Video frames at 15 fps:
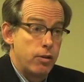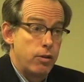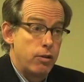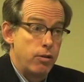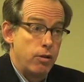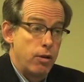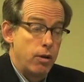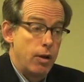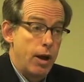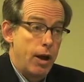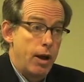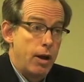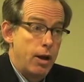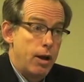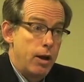the
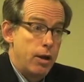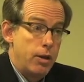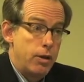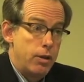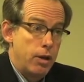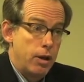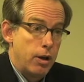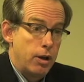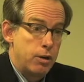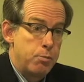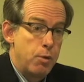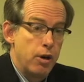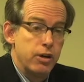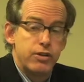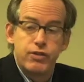the
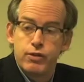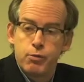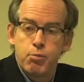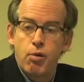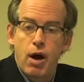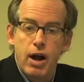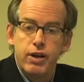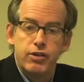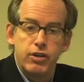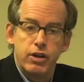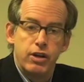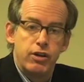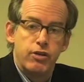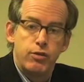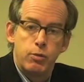experience of surprise
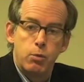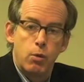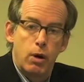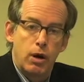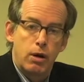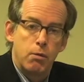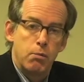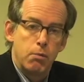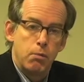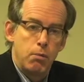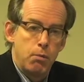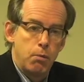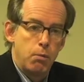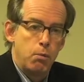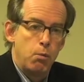is what
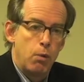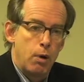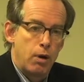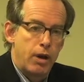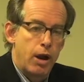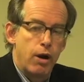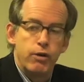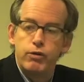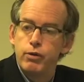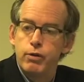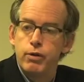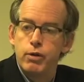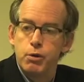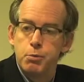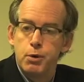what carries you
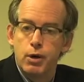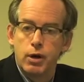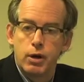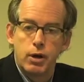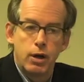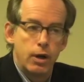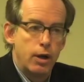through the book.